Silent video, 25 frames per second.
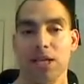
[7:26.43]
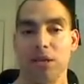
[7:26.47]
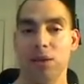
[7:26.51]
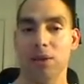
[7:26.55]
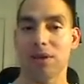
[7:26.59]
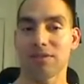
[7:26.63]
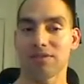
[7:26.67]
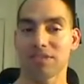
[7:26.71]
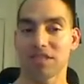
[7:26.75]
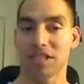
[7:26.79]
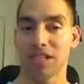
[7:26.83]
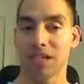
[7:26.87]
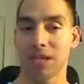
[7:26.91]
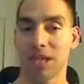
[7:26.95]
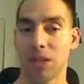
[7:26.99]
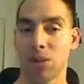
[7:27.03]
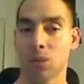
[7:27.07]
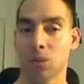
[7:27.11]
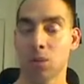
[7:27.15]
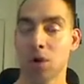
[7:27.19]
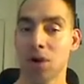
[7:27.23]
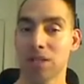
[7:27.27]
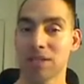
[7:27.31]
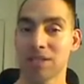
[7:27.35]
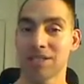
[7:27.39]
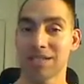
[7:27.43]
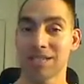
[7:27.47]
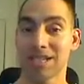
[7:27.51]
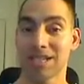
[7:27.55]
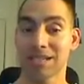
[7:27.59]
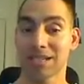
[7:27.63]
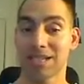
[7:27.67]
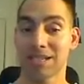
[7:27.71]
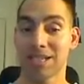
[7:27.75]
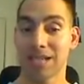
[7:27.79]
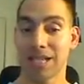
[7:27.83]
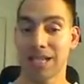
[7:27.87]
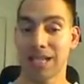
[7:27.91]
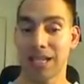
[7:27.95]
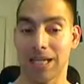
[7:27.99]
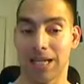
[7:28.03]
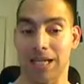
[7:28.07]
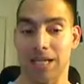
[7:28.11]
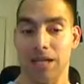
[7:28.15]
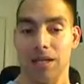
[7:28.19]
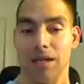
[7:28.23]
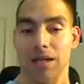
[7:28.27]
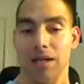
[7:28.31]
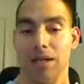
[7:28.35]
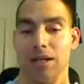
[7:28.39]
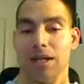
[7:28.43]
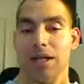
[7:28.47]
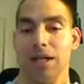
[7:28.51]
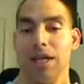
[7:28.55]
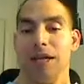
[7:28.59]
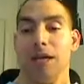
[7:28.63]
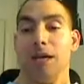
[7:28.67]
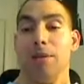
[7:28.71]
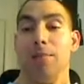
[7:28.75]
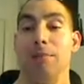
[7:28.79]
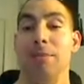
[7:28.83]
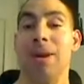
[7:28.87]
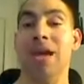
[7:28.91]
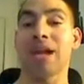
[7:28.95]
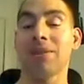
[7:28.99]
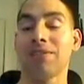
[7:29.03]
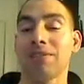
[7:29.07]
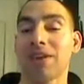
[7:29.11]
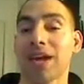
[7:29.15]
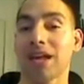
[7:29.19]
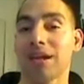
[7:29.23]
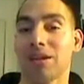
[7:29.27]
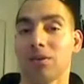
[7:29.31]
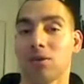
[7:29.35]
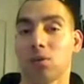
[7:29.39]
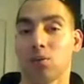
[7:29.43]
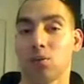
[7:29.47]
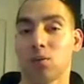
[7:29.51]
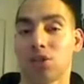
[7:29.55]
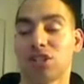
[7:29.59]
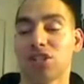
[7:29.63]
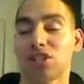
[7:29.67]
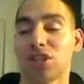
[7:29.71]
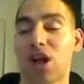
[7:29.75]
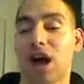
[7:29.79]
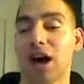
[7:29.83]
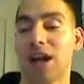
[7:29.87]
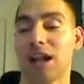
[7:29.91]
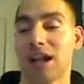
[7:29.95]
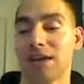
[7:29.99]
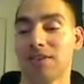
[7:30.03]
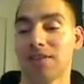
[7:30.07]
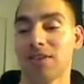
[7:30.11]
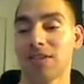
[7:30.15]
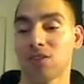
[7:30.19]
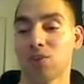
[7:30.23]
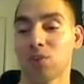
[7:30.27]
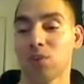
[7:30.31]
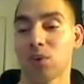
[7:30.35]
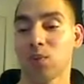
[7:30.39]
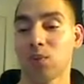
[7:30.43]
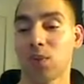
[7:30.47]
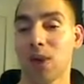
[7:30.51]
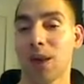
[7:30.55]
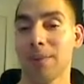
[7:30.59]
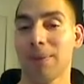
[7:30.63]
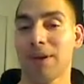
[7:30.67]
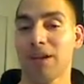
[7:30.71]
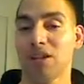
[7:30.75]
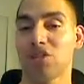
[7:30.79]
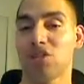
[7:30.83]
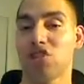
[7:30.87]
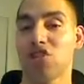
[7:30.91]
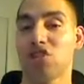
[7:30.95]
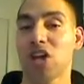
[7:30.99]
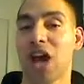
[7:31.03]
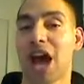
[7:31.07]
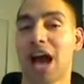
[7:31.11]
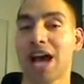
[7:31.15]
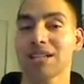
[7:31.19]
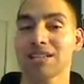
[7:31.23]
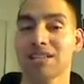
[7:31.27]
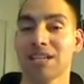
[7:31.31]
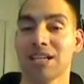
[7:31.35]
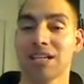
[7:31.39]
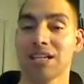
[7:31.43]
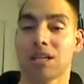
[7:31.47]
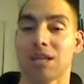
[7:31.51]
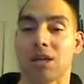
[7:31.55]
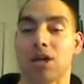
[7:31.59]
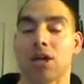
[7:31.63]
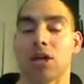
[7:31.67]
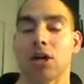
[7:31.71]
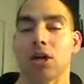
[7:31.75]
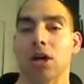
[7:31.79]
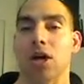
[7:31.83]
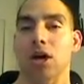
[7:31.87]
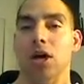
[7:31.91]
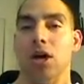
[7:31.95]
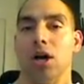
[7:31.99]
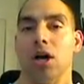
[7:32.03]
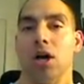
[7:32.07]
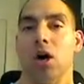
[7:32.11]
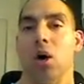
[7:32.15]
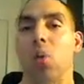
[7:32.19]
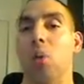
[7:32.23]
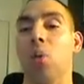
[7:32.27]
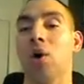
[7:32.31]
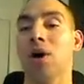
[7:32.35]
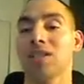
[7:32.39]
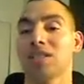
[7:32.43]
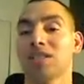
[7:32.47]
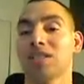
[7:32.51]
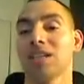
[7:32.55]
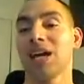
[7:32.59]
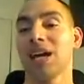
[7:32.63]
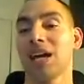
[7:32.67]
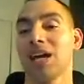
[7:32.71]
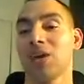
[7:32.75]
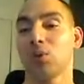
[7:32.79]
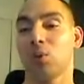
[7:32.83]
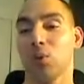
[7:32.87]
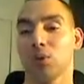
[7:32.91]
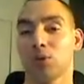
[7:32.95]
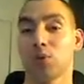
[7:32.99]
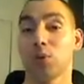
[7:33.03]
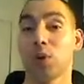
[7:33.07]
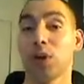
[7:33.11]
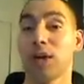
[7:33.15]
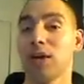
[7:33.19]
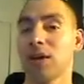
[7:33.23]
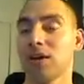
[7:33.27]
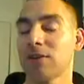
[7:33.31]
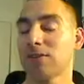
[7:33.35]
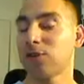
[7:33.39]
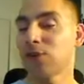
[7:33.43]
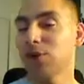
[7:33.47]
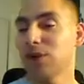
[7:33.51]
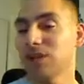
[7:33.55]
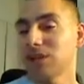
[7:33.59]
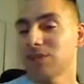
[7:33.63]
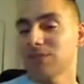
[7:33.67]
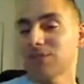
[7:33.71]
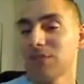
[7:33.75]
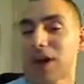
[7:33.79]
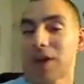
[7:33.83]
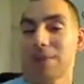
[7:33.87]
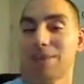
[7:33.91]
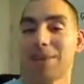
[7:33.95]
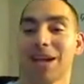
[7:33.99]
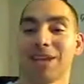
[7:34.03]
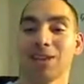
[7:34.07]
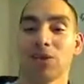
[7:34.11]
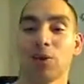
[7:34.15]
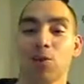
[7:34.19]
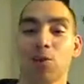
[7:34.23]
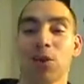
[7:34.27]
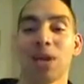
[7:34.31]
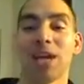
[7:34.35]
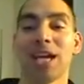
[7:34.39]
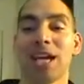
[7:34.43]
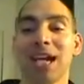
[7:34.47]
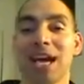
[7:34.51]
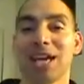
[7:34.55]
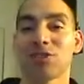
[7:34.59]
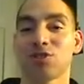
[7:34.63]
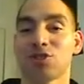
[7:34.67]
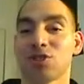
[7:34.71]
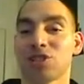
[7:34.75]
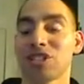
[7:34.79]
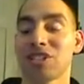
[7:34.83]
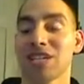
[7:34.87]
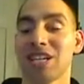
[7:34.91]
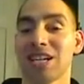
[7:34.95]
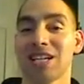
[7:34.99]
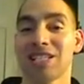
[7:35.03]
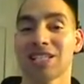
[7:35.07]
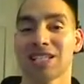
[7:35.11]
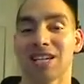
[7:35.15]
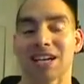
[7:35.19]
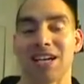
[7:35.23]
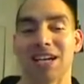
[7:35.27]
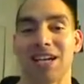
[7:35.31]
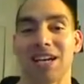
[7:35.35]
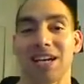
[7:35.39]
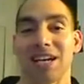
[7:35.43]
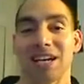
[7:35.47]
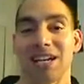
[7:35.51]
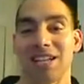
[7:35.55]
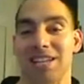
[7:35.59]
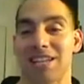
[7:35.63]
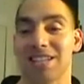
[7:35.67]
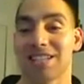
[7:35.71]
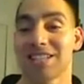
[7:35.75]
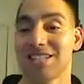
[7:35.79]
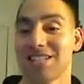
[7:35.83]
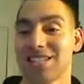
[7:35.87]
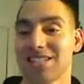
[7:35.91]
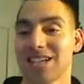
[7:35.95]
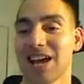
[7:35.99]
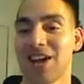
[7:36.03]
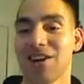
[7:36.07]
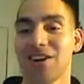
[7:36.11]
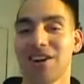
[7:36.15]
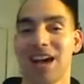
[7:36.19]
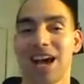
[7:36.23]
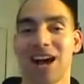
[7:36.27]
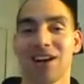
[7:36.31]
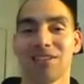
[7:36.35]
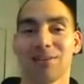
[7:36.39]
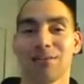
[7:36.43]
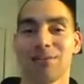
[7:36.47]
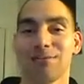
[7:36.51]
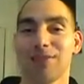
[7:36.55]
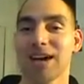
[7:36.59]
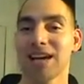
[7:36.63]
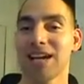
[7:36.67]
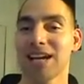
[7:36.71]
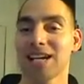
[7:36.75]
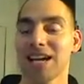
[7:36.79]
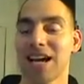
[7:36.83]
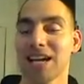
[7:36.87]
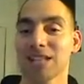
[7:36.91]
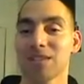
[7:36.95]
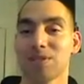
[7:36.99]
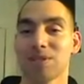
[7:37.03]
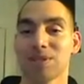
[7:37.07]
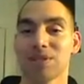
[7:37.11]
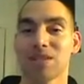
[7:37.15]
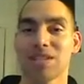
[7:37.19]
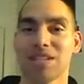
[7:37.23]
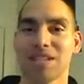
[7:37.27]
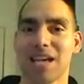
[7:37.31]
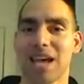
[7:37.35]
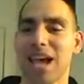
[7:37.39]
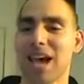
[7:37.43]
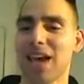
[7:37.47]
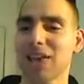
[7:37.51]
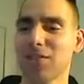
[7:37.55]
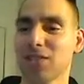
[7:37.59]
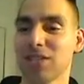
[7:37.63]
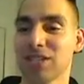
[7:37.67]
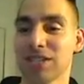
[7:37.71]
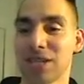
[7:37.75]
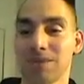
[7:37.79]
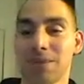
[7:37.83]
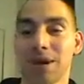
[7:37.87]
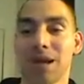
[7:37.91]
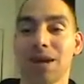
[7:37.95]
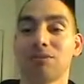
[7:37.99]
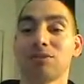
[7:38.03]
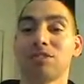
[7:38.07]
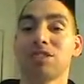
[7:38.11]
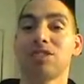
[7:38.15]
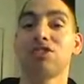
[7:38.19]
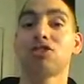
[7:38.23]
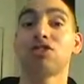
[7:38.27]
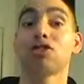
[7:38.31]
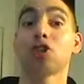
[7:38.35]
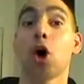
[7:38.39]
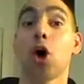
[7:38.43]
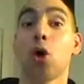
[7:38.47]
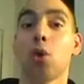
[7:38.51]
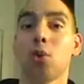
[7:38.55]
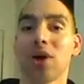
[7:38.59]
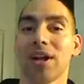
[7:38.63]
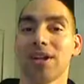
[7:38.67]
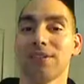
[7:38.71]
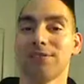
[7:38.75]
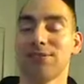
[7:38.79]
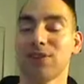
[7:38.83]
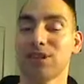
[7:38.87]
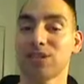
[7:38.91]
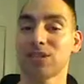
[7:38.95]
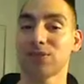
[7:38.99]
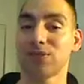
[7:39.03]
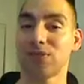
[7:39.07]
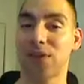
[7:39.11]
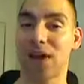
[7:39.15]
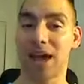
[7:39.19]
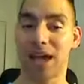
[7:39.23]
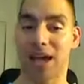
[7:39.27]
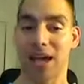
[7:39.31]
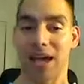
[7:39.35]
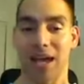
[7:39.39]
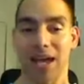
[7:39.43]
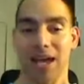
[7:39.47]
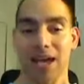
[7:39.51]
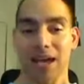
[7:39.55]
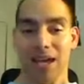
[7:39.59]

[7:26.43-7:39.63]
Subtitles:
UFC 116. Main event, Rashad Evans, Quentin Rampage Jackson. Once again, was really looking forward to this fight, man. The ring entrances, the stare down, the fight announcements, just everything, man. I was so ready for this fight.